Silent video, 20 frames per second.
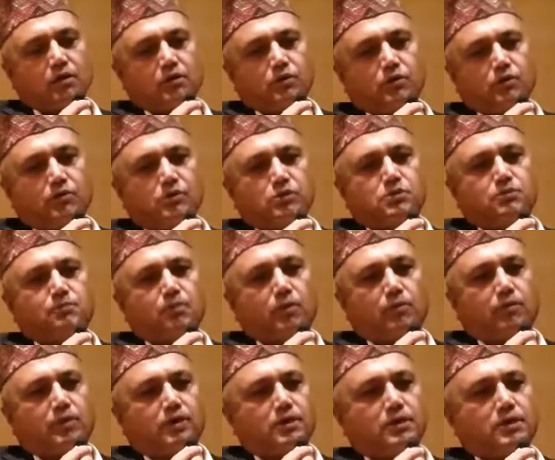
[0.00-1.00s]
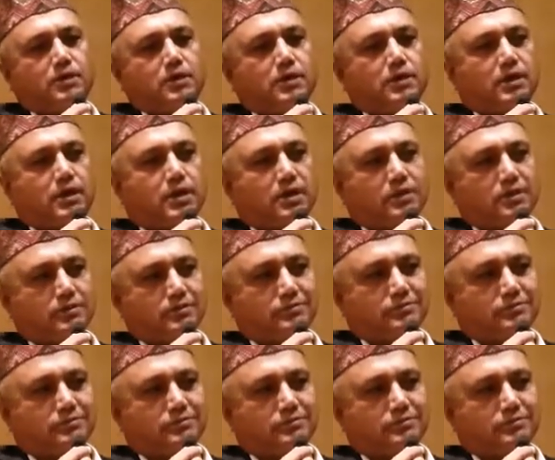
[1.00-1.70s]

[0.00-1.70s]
huge populated area,